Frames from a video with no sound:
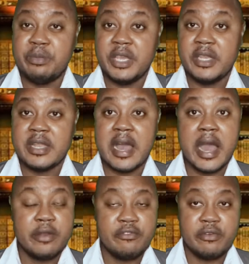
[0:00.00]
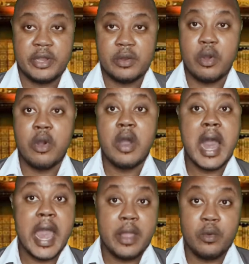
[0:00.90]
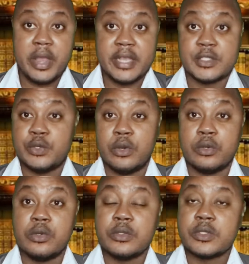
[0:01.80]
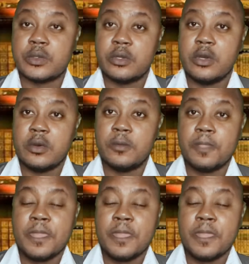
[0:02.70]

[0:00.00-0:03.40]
be it Android or iOS, you're good to go.